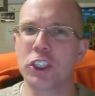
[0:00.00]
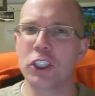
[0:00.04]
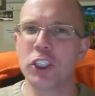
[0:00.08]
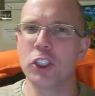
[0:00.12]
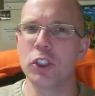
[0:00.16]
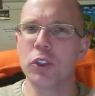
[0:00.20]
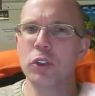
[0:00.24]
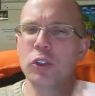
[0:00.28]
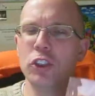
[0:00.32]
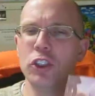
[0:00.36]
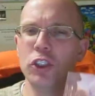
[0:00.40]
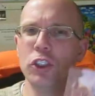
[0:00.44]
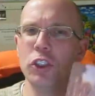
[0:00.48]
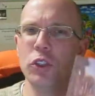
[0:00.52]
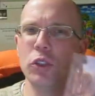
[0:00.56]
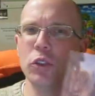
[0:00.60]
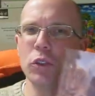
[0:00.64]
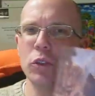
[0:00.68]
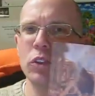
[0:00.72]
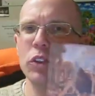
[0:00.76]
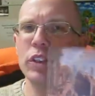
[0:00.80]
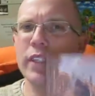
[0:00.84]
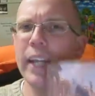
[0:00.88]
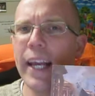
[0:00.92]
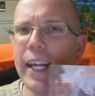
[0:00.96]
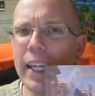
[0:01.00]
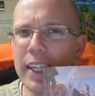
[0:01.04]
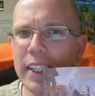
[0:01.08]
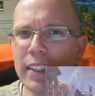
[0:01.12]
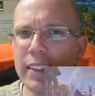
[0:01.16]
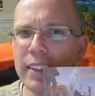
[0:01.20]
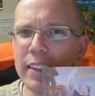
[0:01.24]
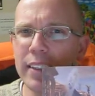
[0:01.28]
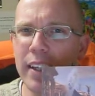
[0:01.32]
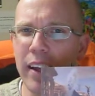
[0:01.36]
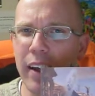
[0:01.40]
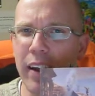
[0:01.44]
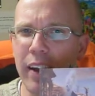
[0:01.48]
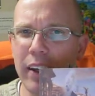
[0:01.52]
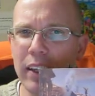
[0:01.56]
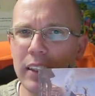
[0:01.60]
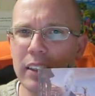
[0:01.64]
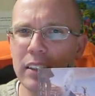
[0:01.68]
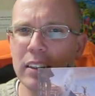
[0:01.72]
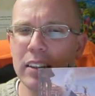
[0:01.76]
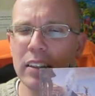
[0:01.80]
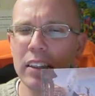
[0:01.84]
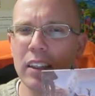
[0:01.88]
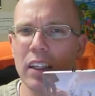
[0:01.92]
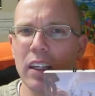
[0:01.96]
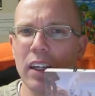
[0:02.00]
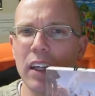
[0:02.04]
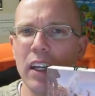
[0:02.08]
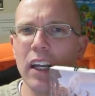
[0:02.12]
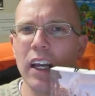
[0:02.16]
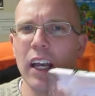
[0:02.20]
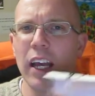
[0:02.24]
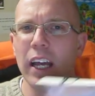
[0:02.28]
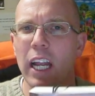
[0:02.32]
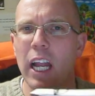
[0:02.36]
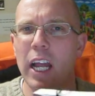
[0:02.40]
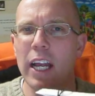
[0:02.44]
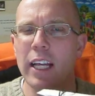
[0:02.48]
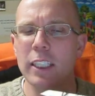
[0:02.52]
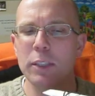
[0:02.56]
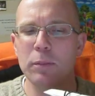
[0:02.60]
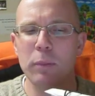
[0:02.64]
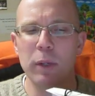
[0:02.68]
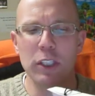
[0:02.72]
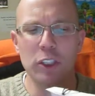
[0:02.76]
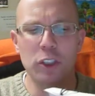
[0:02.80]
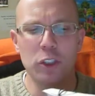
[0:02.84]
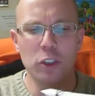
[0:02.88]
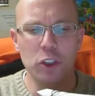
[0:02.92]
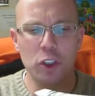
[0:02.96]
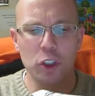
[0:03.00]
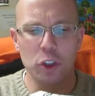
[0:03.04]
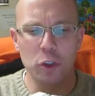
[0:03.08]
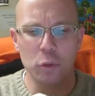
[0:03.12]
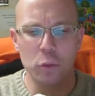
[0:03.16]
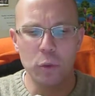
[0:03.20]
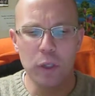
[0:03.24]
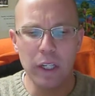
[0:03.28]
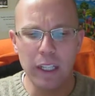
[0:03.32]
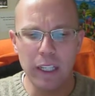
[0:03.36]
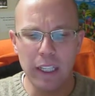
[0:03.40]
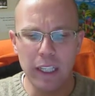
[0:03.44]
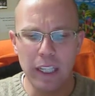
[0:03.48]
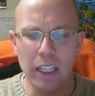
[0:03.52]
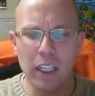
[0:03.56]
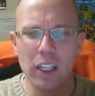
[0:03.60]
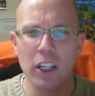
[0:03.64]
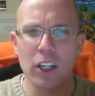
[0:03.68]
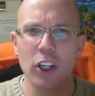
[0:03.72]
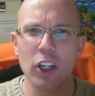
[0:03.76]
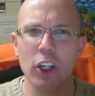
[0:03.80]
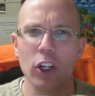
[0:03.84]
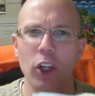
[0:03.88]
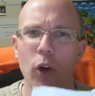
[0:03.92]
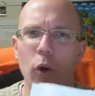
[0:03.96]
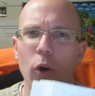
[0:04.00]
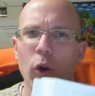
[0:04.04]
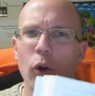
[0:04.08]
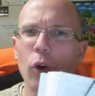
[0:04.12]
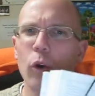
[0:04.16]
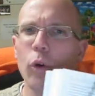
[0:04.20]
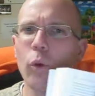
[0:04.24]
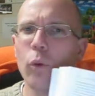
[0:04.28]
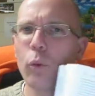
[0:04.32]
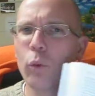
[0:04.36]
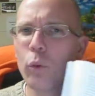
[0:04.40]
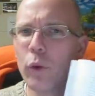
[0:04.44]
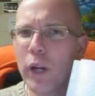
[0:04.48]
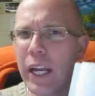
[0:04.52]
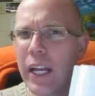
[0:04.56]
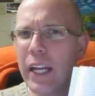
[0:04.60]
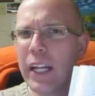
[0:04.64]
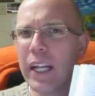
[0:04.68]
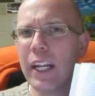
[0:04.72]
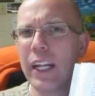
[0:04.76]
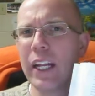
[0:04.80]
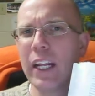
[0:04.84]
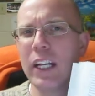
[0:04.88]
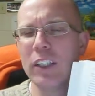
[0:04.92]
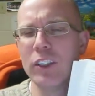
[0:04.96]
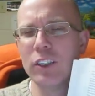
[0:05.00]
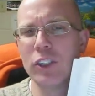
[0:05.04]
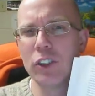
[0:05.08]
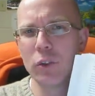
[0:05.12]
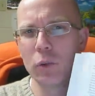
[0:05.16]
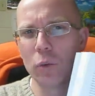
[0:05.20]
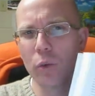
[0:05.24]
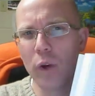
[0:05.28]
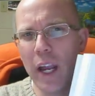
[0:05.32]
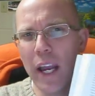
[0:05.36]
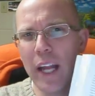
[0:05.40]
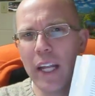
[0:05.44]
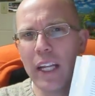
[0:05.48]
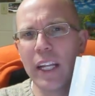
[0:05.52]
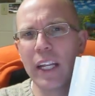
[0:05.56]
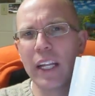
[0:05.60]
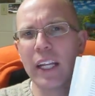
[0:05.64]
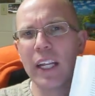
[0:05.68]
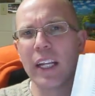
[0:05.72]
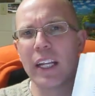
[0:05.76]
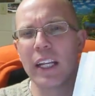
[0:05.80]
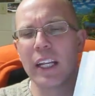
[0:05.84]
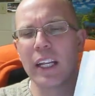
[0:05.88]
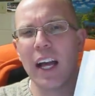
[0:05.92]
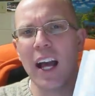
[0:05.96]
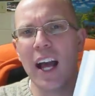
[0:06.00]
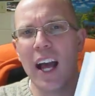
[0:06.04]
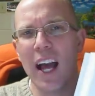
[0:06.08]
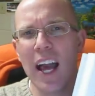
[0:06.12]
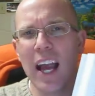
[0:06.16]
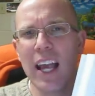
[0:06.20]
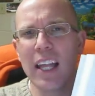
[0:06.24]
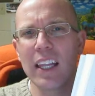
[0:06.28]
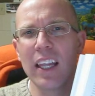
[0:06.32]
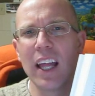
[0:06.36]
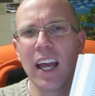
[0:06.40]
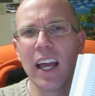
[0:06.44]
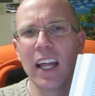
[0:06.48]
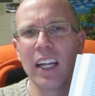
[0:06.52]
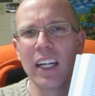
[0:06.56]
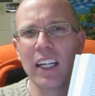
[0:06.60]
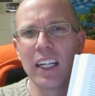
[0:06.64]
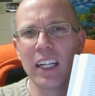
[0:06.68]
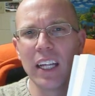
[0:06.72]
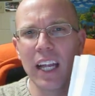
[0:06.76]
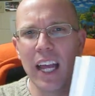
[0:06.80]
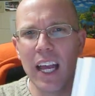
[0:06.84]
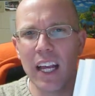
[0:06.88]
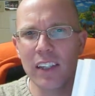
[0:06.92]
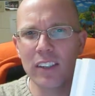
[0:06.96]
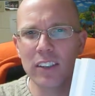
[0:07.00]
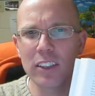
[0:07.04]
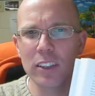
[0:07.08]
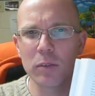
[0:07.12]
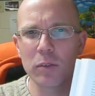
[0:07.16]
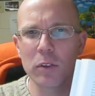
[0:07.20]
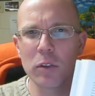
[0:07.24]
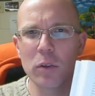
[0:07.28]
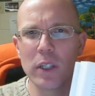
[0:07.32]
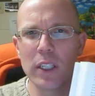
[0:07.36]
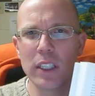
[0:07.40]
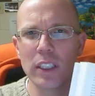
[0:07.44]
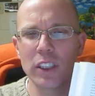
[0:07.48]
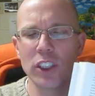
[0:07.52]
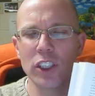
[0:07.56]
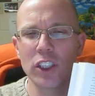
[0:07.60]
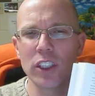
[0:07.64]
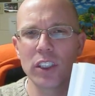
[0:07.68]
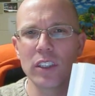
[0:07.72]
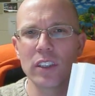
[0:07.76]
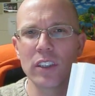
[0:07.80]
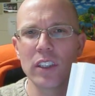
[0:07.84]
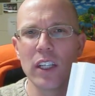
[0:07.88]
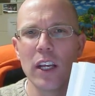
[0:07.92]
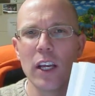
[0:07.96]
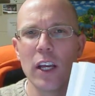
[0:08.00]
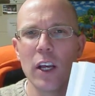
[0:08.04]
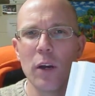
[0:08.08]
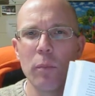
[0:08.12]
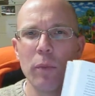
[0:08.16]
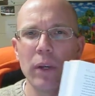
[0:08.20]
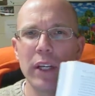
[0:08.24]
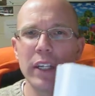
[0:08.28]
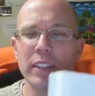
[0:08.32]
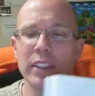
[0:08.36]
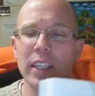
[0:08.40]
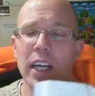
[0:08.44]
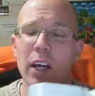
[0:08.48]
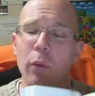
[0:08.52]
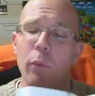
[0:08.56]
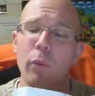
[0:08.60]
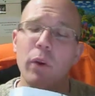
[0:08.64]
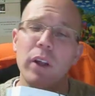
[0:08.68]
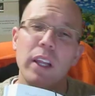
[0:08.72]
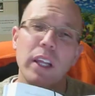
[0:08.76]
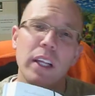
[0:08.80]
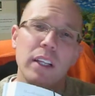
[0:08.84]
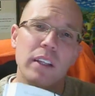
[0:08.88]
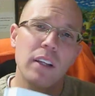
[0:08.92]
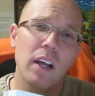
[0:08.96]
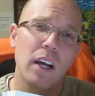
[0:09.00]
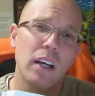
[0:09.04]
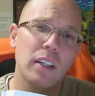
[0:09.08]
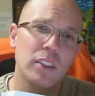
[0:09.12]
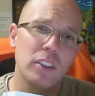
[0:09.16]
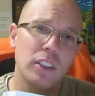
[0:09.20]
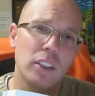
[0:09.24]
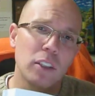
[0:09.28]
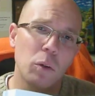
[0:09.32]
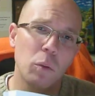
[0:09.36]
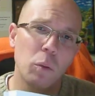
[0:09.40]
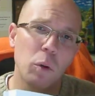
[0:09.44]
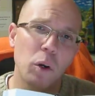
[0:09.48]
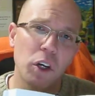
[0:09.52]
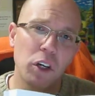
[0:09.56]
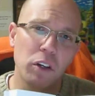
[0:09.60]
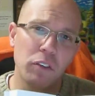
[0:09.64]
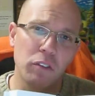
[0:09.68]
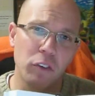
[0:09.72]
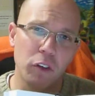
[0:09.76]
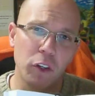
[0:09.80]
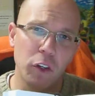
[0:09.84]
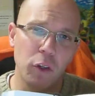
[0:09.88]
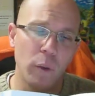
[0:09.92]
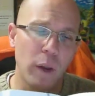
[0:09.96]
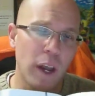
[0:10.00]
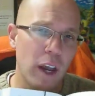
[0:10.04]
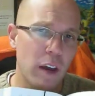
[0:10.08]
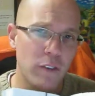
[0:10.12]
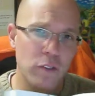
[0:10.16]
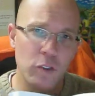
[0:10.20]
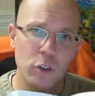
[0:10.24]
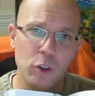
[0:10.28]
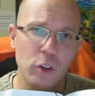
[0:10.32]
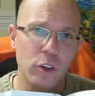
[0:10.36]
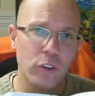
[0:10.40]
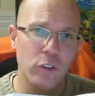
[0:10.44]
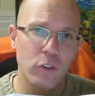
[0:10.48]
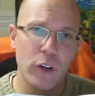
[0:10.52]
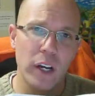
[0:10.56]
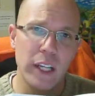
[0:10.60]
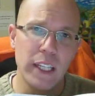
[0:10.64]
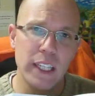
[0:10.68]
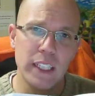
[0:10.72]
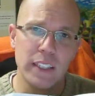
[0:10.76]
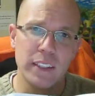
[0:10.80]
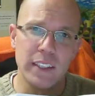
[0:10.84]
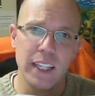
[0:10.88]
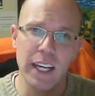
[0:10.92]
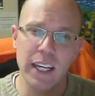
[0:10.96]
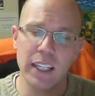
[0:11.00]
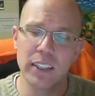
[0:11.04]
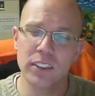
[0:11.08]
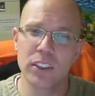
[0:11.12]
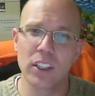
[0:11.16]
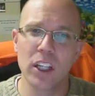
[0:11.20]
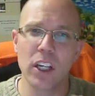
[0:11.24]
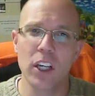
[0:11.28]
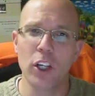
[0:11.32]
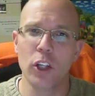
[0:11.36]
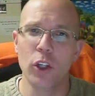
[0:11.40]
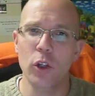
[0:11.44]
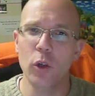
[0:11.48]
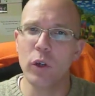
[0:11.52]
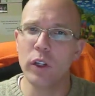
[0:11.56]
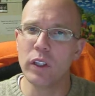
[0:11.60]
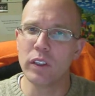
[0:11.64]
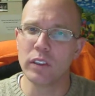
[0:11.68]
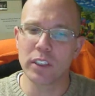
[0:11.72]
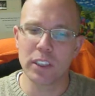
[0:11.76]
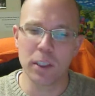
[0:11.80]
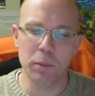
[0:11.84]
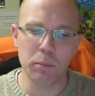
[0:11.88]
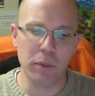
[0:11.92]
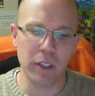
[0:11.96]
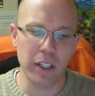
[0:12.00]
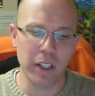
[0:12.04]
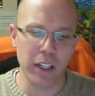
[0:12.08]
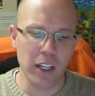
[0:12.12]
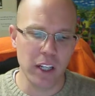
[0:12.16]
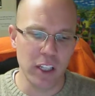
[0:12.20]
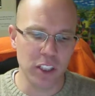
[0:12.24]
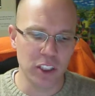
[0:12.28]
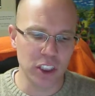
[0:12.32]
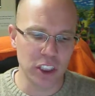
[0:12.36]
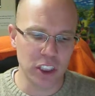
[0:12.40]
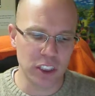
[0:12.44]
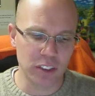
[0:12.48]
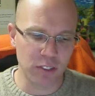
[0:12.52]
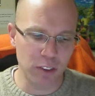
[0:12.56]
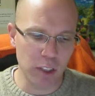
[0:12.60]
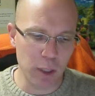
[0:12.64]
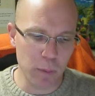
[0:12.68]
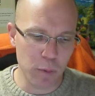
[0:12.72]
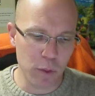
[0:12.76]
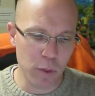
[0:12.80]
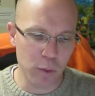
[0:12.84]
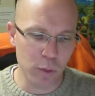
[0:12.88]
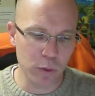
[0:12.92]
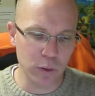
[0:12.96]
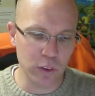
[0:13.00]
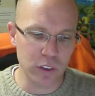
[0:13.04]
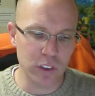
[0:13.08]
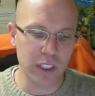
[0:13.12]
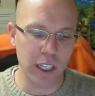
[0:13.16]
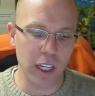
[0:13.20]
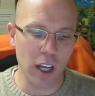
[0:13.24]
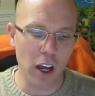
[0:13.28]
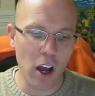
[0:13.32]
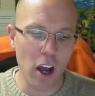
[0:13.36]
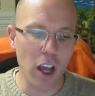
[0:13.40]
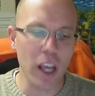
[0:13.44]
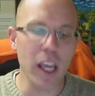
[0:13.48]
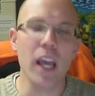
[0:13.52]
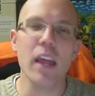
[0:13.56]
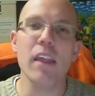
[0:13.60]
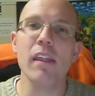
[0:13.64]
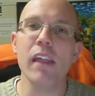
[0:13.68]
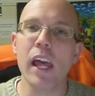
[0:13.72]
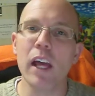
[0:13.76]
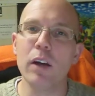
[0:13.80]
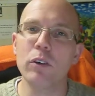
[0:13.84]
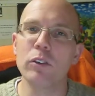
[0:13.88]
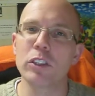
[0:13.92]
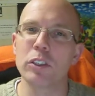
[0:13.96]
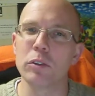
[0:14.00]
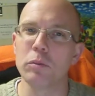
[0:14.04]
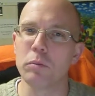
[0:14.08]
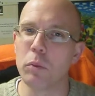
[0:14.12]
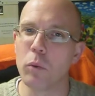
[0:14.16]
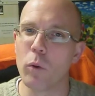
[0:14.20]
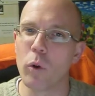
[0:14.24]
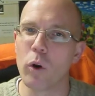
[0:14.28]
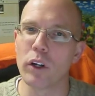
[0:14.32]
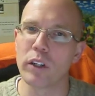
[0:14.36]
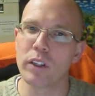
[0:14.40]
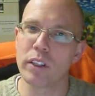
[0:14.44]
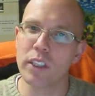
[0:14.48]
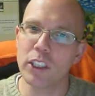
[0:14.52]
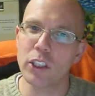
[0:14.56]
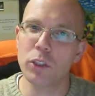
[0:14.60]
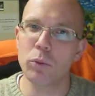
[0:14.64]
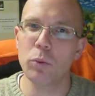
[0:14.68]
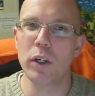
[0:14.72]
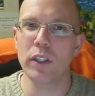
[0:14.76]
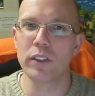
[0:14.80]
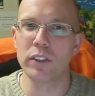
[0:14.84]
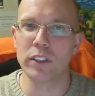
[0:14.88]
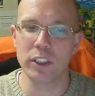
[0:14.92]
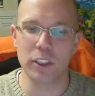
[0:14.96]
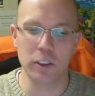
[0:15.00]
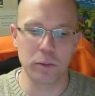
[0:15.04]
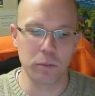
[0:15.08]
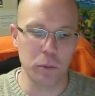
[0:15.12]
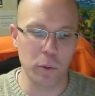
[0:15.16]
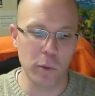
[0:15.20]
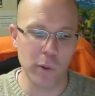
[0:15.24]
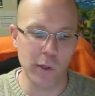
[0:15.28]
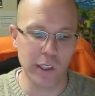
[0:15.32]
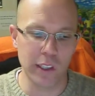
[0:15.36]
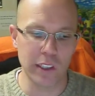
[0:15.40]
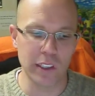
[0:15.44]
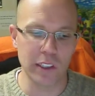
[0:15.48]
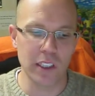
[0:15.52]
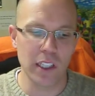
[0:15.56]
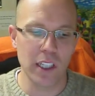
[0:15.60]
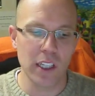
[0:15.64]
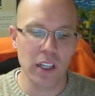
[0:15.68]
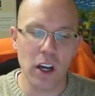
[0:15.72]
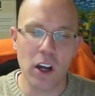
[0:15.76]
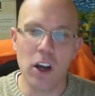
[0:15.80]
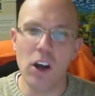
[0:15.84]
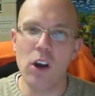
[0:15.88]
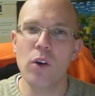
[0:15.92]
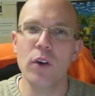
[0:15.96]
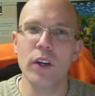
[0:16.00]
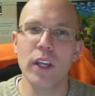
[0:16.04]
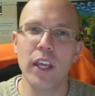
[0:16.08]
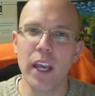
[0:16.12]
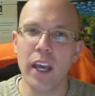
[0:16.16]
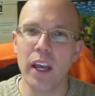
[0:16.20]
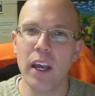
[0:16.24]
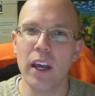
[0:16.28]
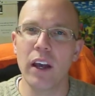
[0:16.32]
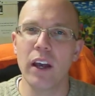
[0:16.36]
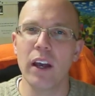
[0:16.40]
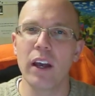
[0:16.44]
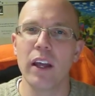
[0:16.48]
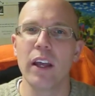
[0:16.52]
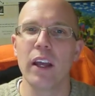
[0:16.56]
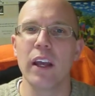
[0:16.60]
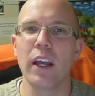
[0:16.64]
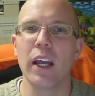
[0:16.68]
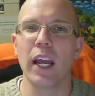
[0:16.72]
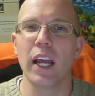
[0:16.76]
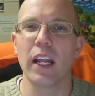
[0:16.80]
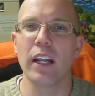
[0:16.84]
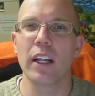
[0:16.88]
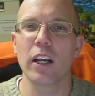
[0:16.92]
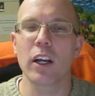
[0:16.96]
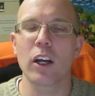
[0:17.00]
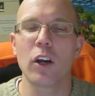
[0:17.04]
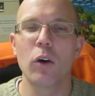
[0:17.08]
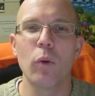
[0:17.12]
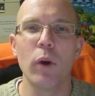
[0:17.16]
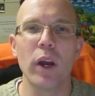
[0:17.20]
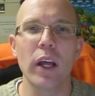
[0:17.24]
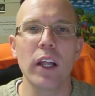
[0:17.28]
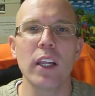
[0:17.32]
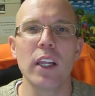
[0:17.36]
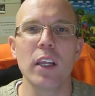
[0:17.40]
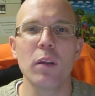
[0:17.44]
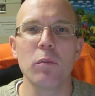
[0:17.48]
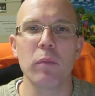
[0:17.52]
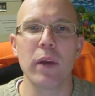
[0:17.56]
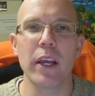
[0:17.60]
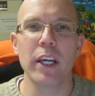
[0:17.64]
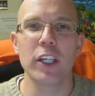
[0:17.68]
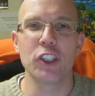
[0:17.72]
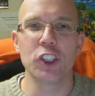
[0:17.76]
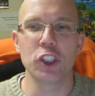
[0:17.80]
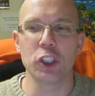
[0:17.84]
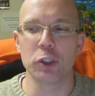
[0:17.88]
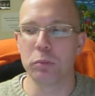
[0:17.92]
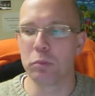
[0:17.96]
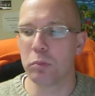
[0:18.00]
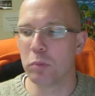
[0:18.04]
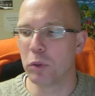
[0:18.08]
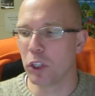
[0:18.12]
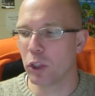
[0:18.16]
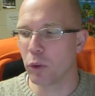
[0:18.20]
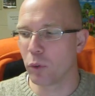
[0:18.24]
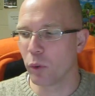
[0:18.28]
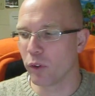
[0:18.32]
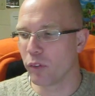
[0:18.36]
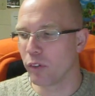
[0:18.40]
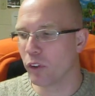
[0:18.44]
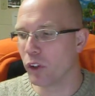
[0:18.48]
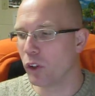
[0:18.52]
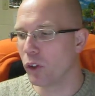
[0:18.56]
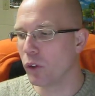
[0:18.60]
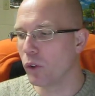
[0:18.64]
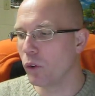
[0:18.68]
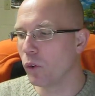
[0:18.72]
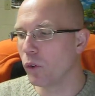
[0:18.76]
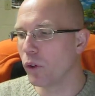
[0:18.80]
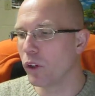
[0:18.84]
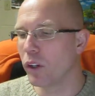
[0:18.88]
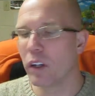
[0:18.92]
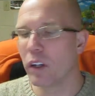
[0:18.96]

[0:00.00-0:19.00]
you to take this text, and I expect you to really, read it and to write in it and highlight it and ask some questions, because that really does the work for you. After you've read the text, you can simply just flip through and say, oh yeah, that was important. This wasn't important. Oh yeah. And it quickly makes your book review